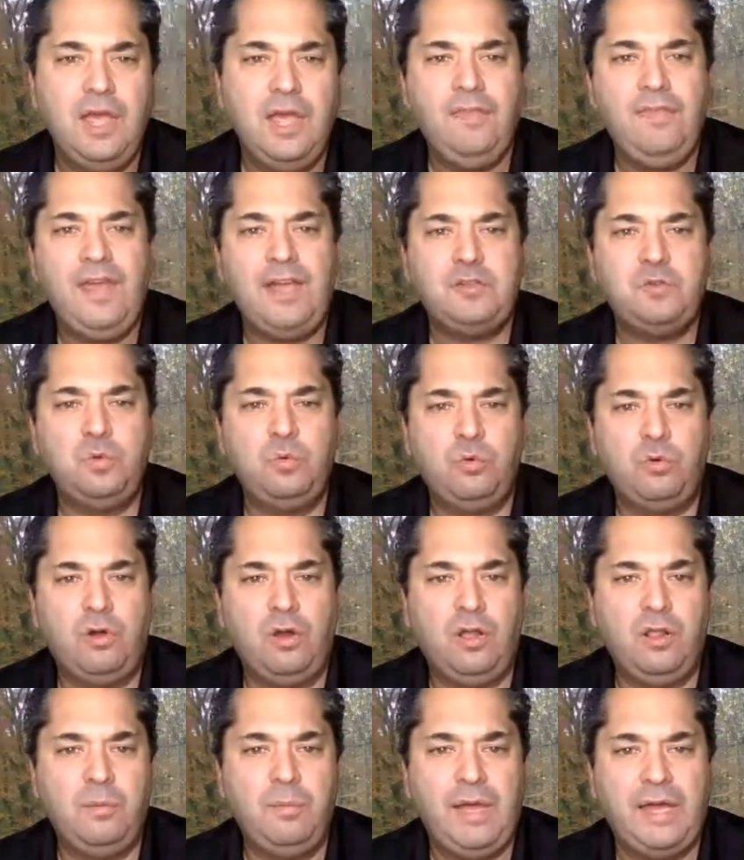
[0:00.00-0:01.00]
And that's what we're
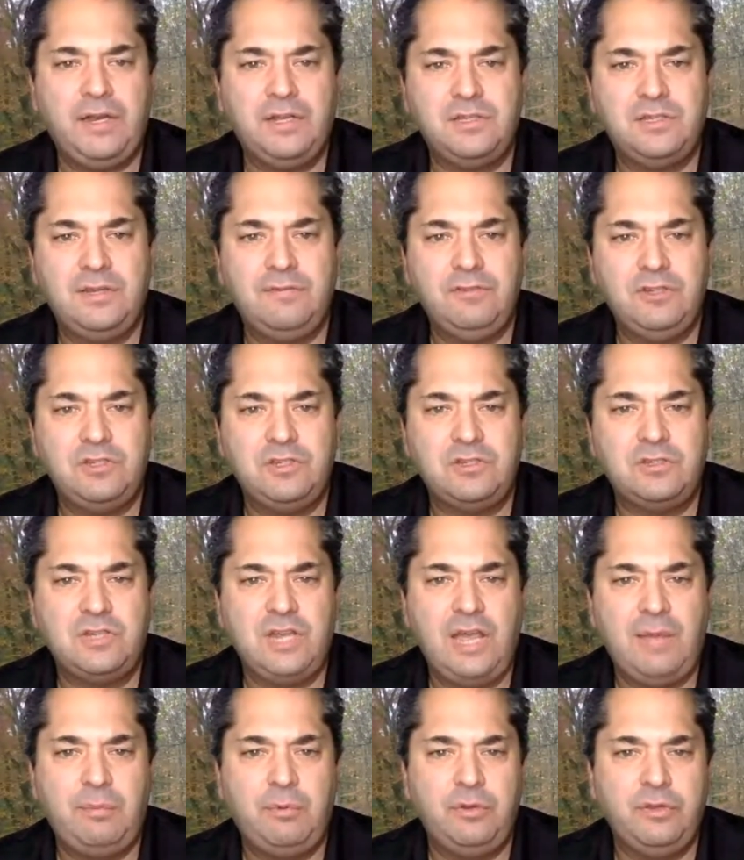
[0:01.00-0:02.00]
all about at 76
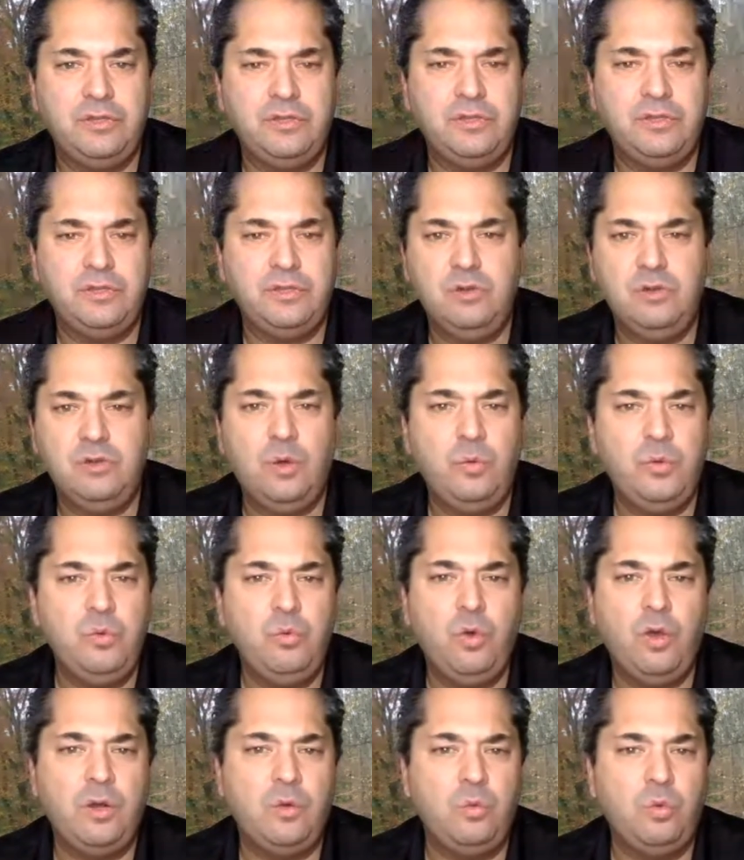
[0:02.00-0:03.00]
Capital. As you know, we
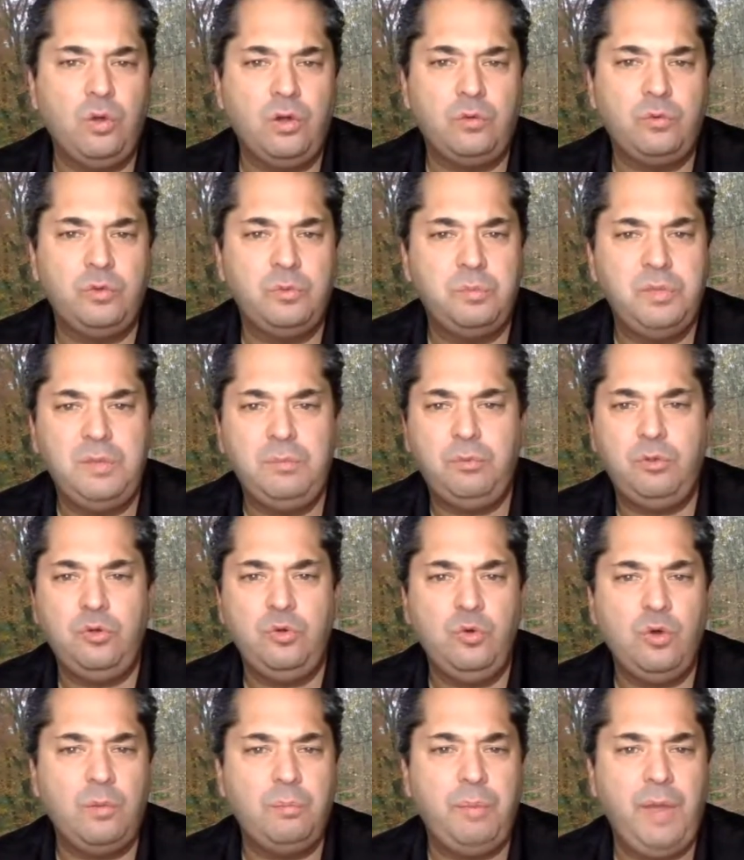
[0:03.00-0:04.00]
want to work with people
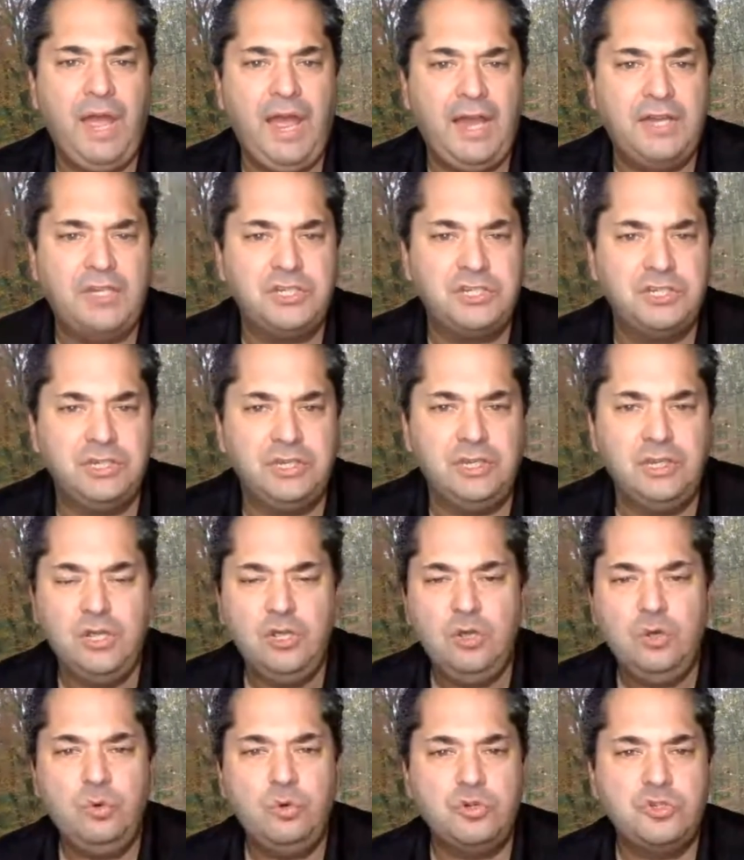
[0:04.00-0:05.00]
who are passionate,
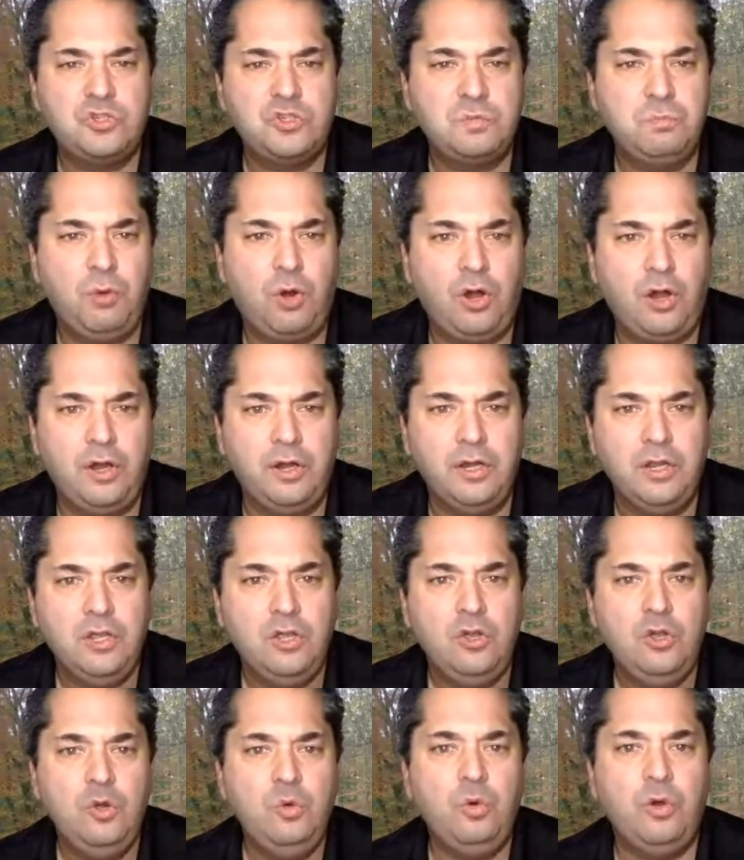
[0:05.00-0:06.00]
who are smart,
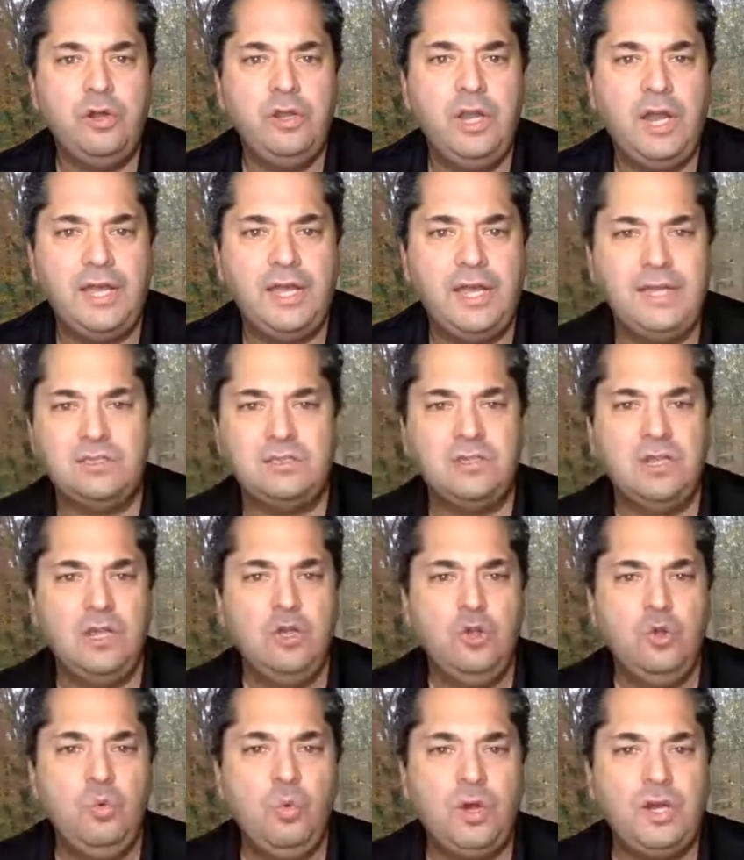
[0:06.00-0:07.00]
who are nice,
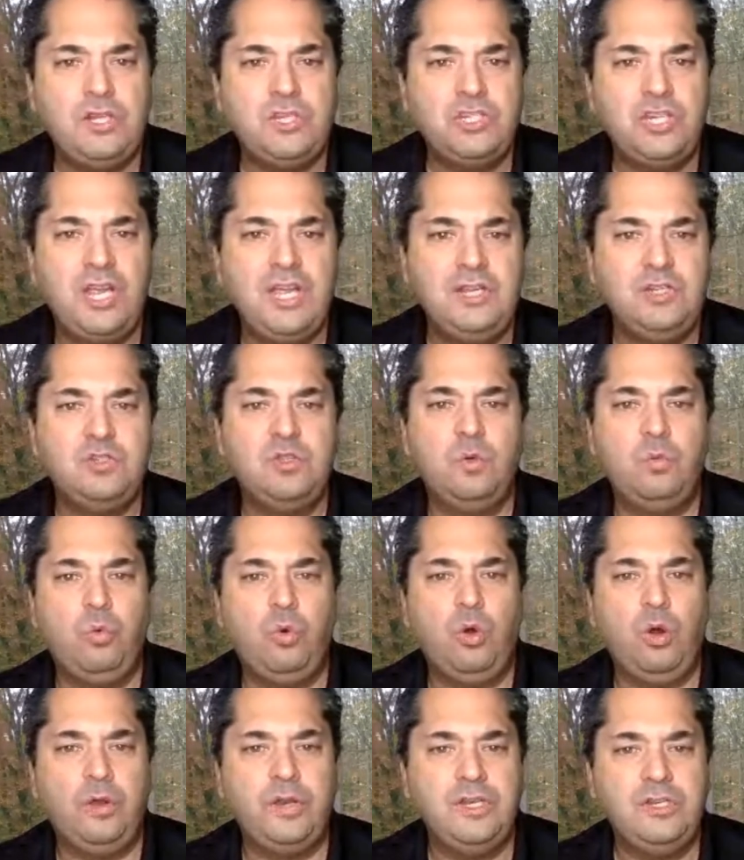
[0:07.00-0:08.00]
who want to change the
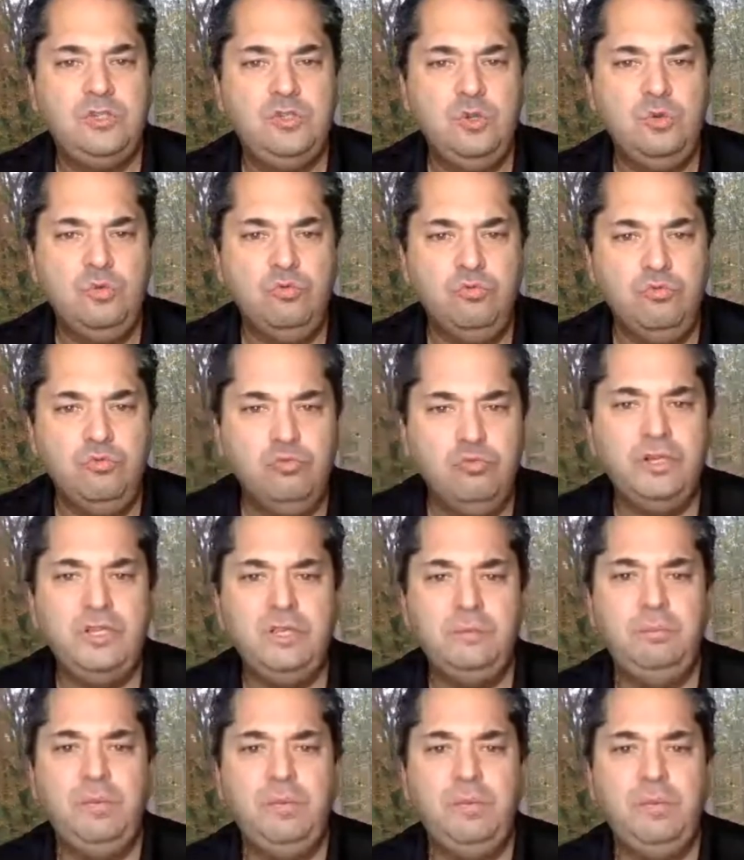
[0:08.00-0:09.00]
world and do really
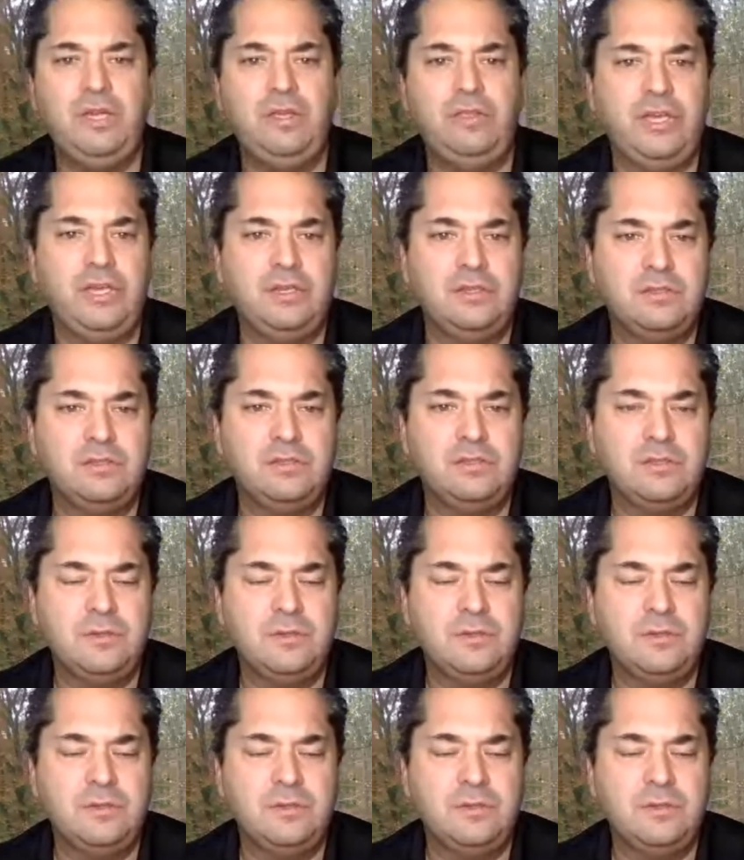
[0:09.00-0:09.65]
big things.